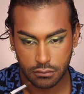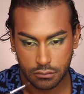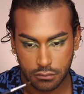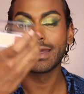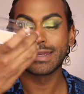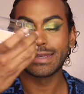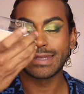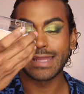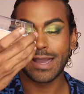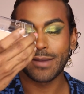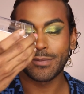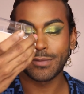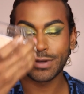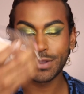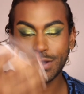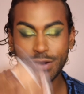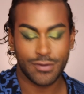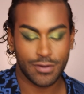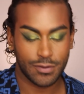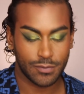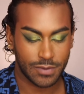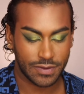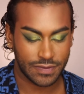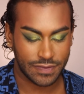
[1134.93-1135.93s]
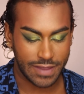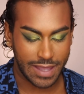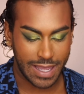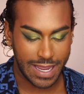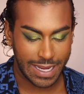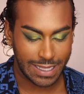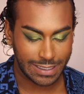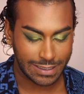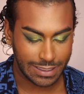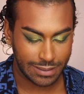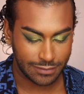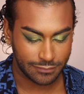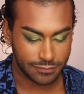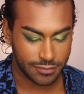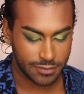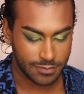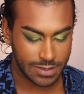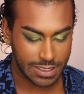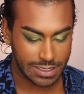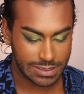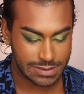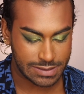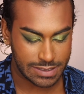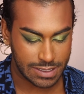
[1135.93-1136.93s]
Now I'm going to go in with the highlight from
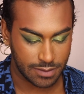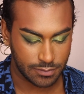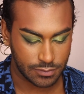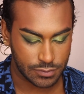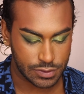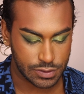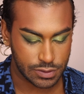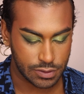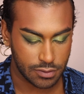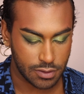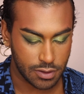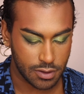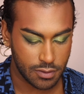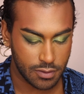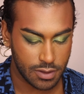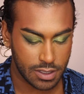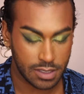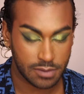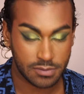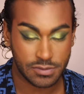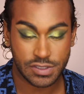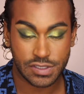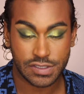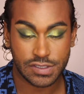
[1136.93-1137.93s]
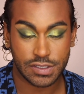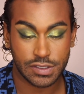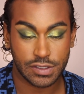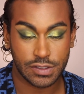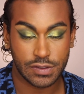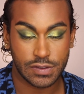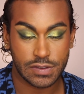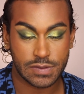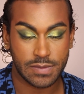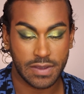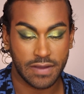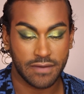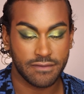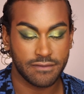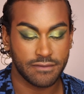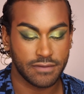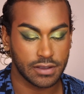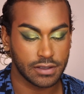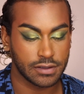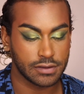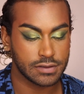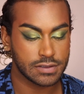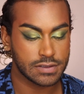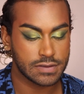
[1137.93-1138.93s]
that same duo, and I'm just going to use my
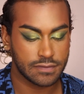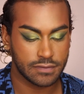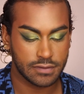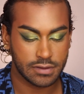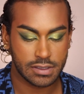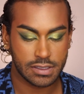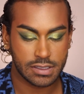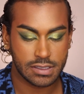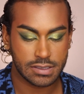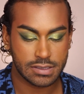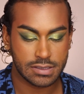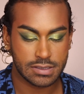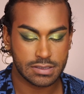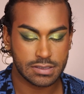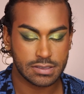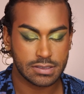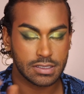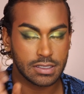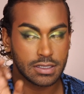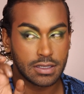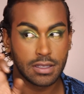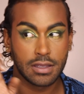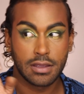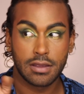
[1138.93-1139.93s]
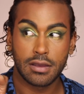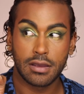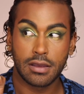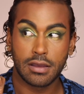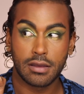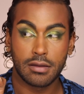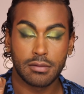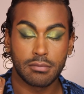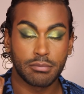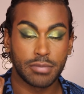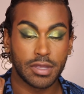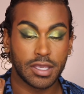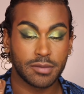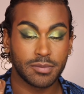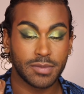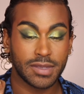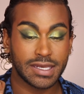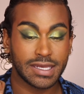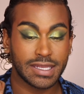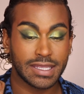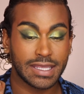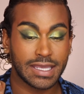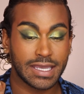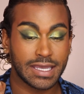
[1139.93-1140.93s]
fingers for this.
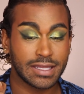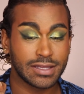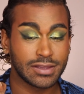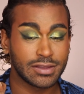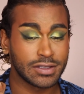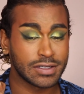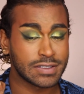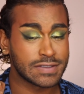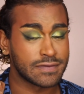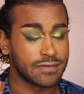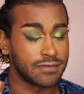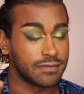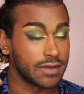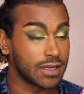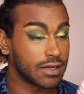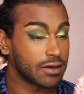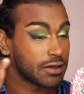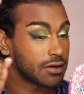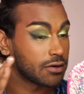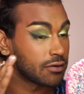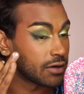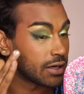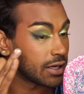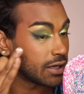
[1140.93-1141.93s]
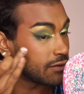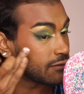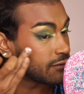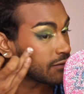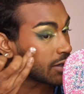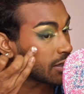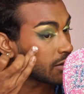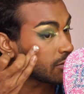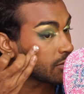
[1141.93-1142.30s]
Pigment again looks very great, very